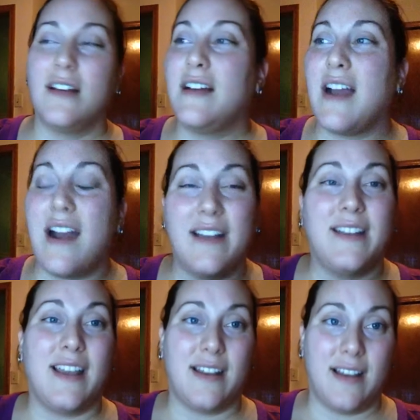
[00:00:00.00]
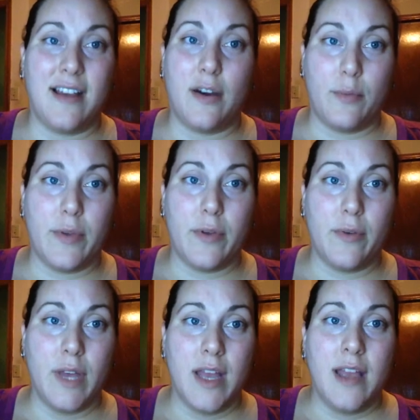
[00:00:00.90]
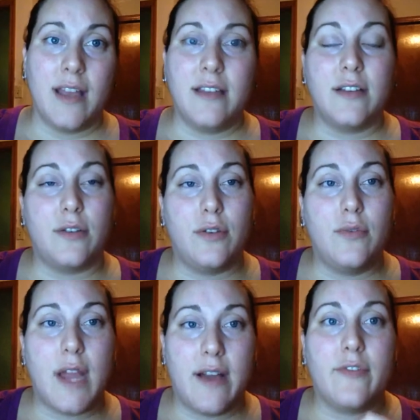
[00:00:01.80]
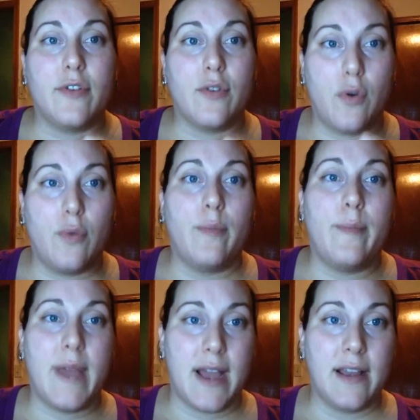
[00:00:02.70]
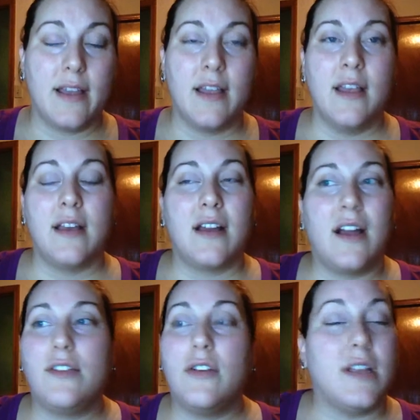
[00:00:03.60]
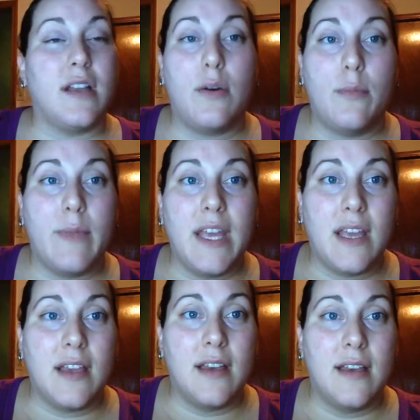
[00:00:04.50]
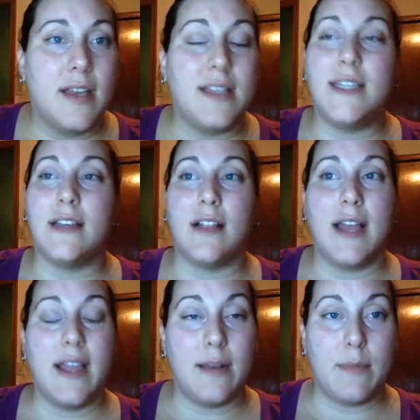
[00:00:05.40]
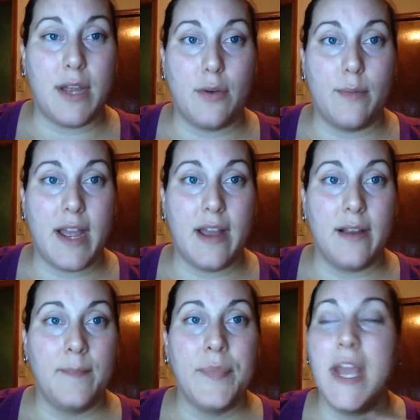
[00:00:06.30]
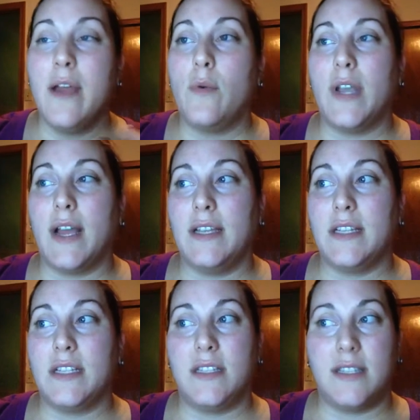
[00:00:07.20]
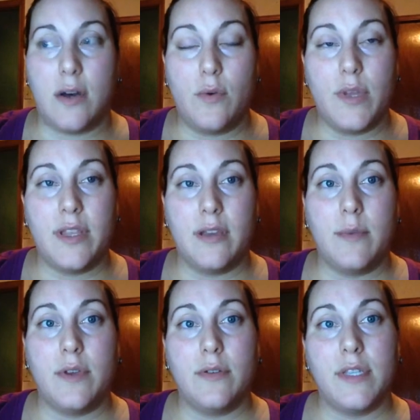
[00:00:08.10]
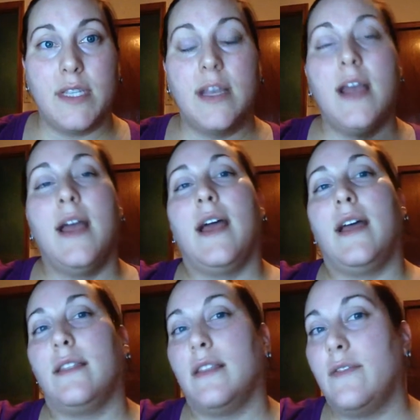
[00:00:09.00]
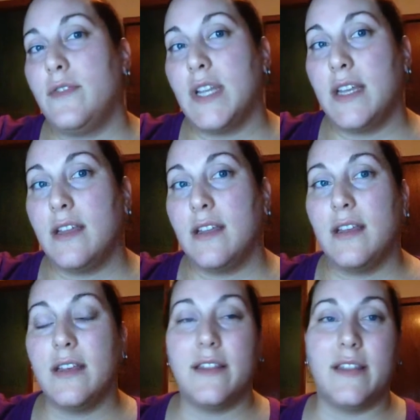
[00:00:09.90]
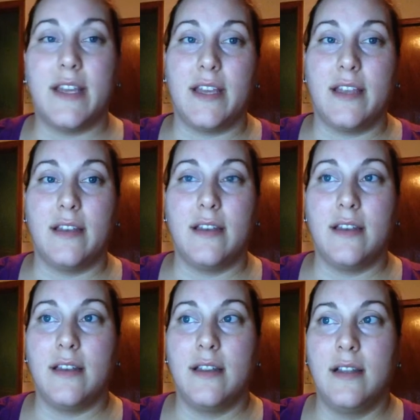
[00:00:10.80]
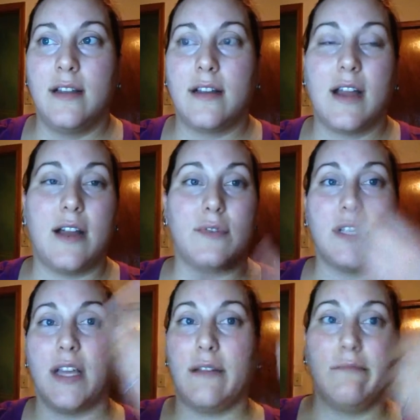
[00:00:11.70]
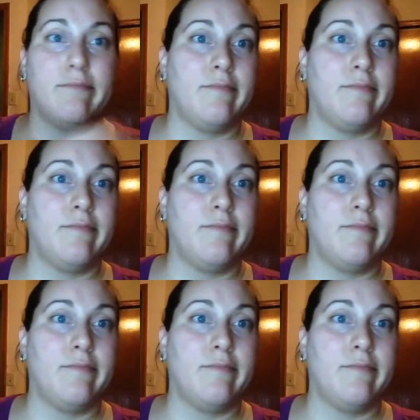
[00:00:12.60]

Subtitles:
God cannot help you until you have your own back. God couldn't help me until I had my own back. When I just dealt with the abuse and lived in it, then God was like,